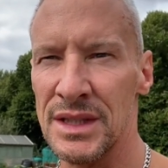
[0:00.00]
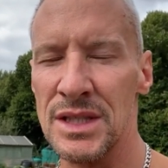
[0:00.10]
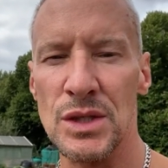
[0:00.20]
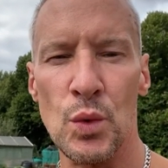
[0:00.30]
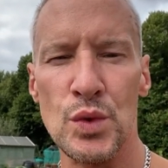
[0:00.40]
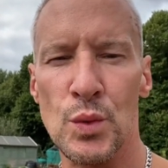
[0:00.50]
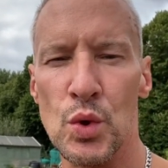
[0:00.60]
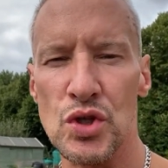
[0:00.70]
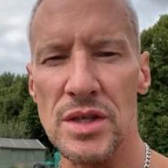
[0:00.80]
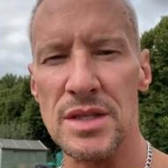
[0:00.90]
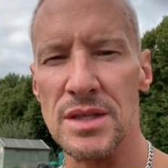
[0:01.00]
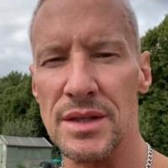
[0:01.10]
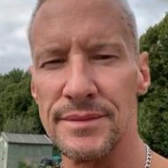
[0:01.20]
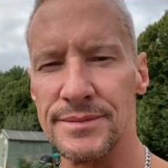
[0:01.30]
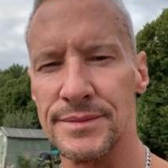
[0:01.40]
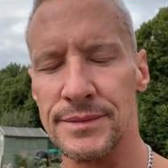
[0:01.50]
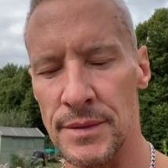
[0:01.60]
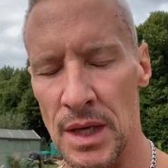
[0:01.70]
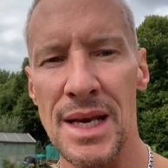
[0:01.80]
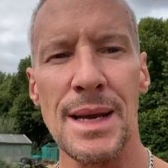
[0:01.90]
It's always watering, isn't it?
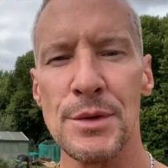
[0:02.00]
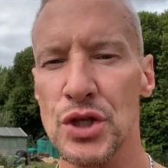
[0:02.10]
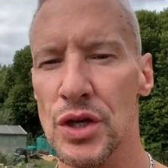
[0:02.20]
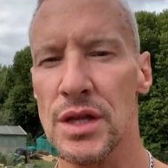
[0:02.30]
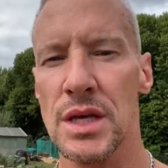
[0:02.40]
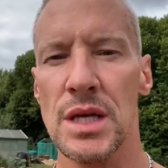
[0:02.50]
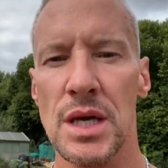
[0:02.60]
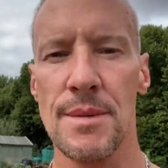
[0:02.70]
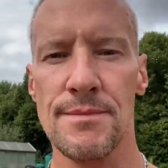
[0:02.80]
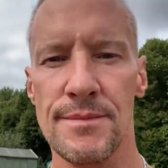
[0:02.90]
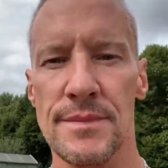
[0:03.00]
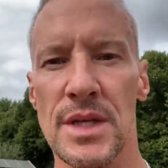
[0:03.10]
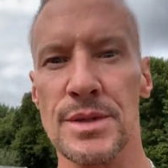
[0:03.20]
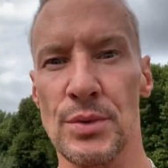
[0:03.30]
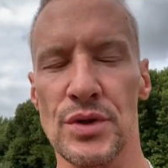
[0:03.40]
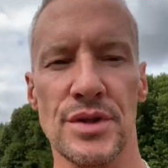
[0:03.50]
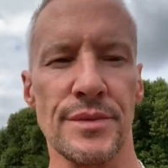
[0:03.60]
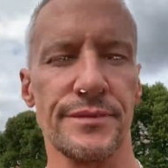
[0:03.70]
Let me show you the spuds.